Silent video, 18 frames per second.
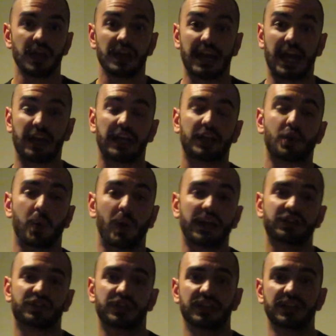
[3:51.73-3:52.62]
Now that
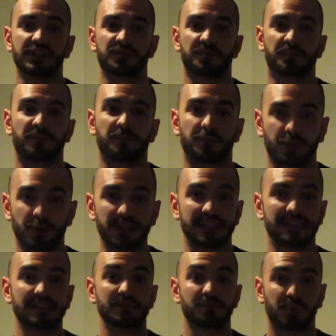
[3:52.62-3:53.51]
question is
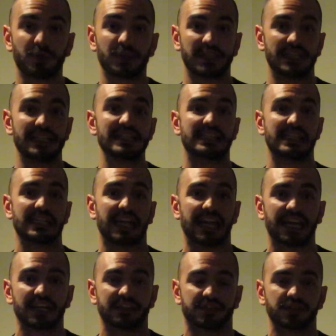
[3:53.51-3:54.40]
pretty easy to
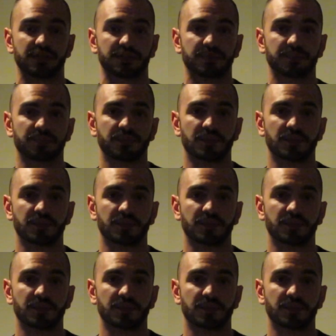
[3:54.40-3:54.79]
answer.